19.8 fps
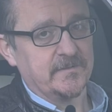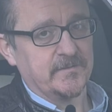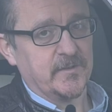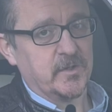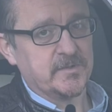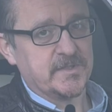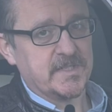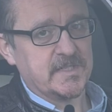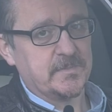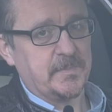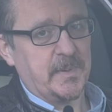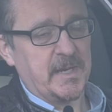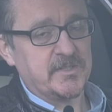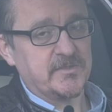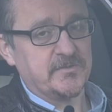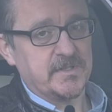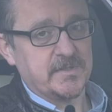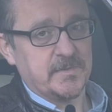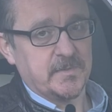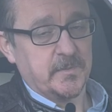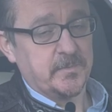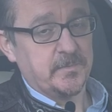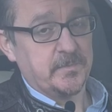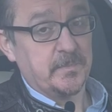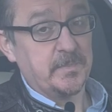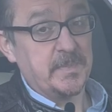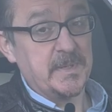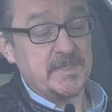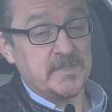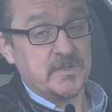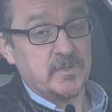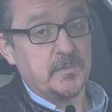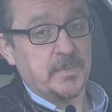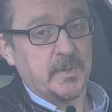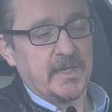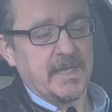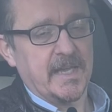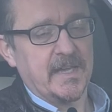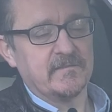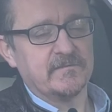voltage battery, so be super
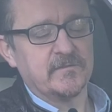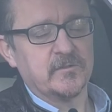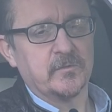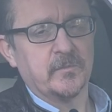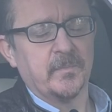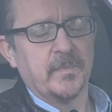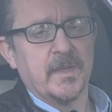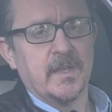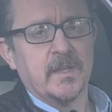careful.